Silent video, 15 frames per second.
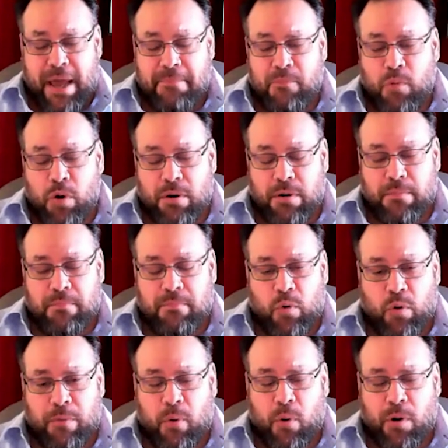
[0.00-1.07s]

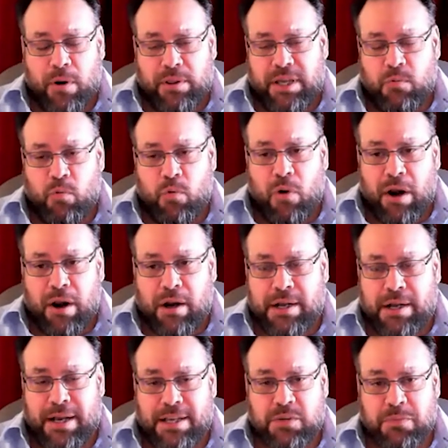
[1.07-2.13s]
more importantly, what our
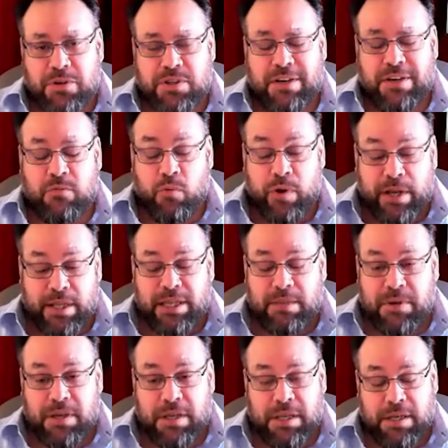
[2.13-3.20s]
customers have really
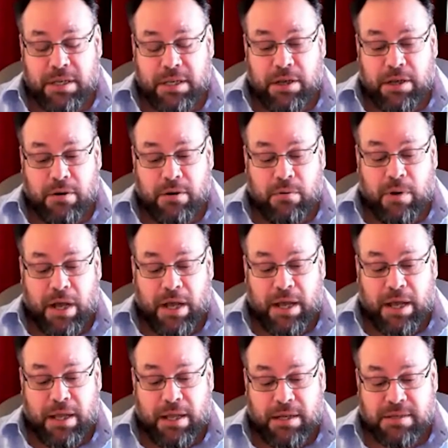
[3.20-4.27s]
been,
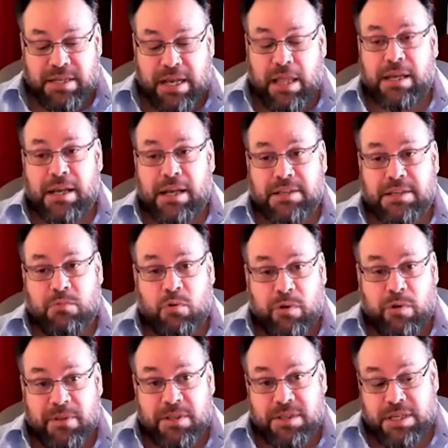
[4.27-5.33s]
telling us and what
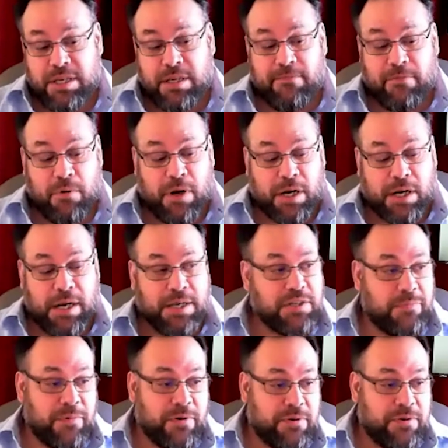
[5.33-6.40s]
we've been seeing through our
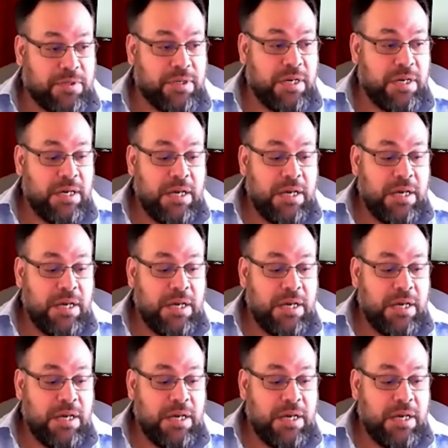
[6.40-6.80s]
customers.